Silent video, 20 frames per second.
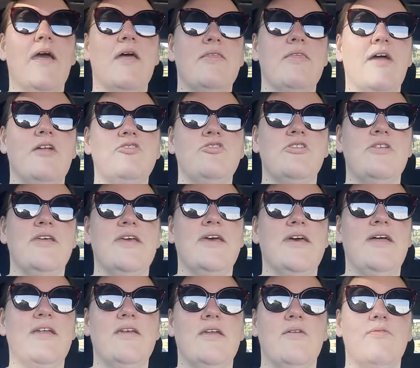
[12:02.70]
that you
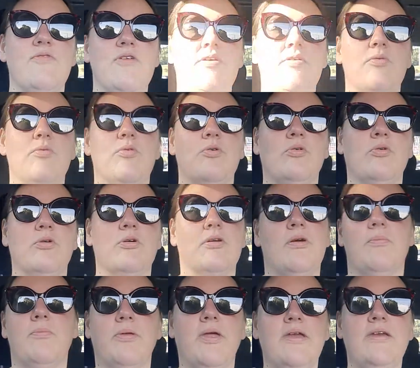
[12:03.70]
did, and if you
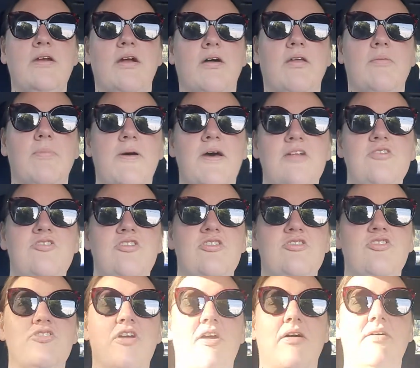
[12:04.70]
completed all the
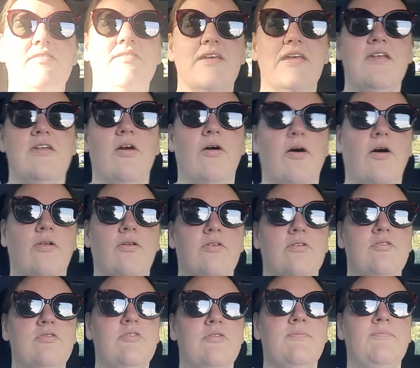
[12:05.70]
punches, you got
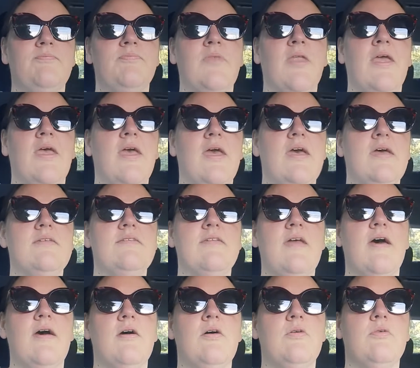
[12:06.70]
$10.
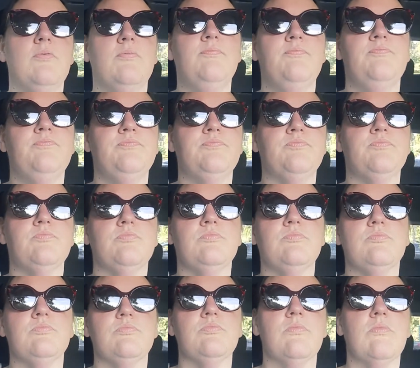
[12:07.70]
So
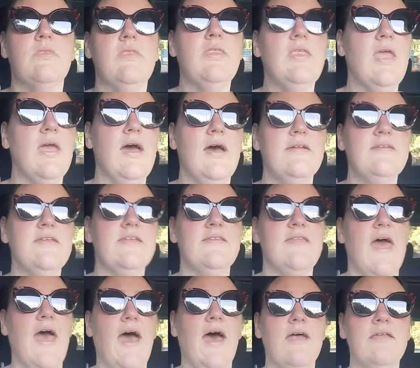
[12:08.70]
I did
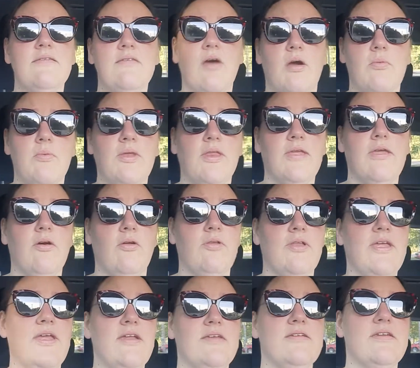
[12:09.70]
that. So I really
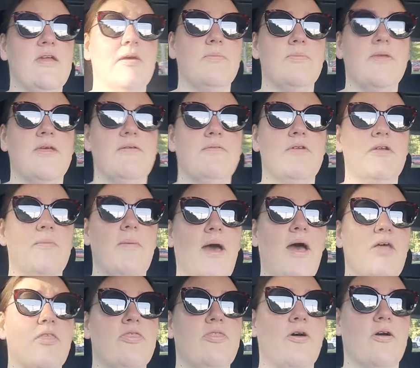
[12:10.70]
only ended up giving
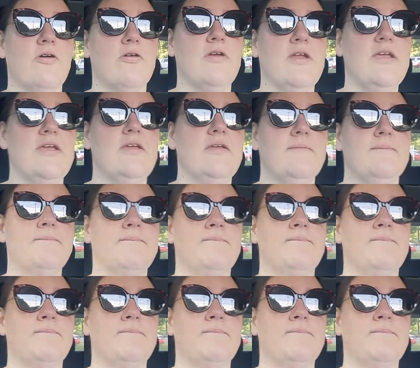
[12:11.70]
about 30